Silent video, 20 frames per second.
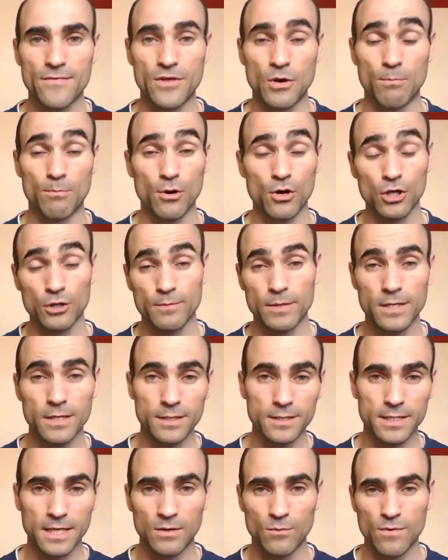
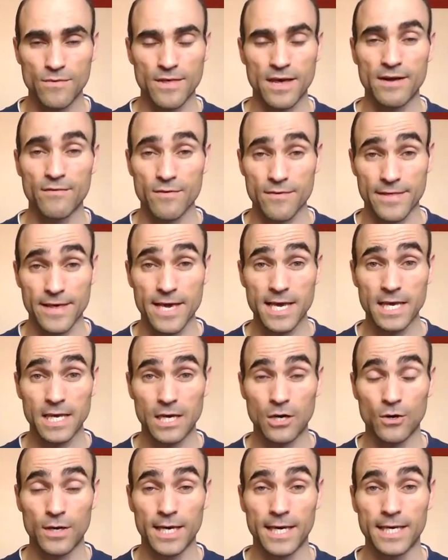appointment and with everything.
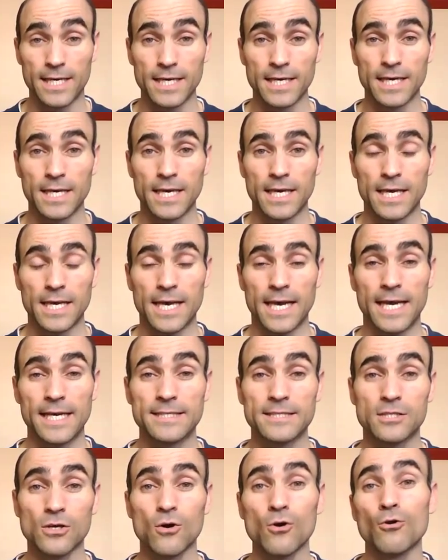Okay,
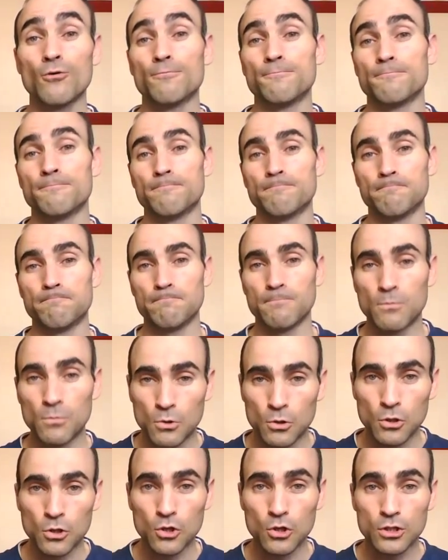and so
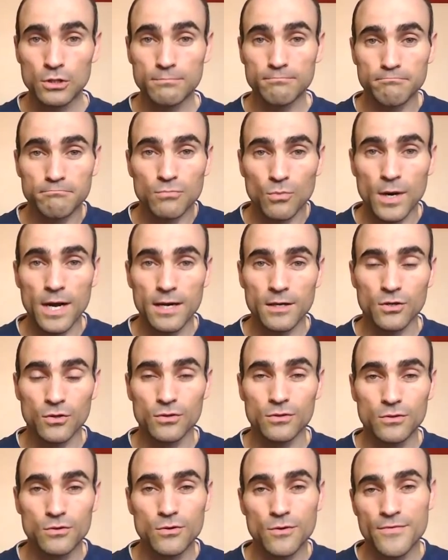good
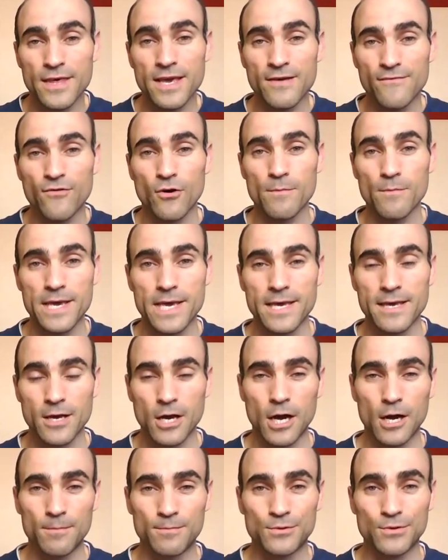thing for me
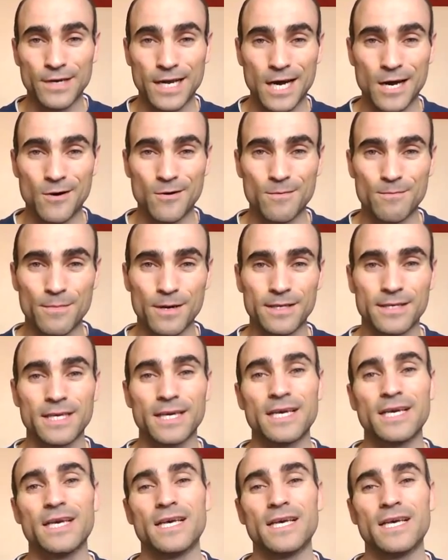up to now. But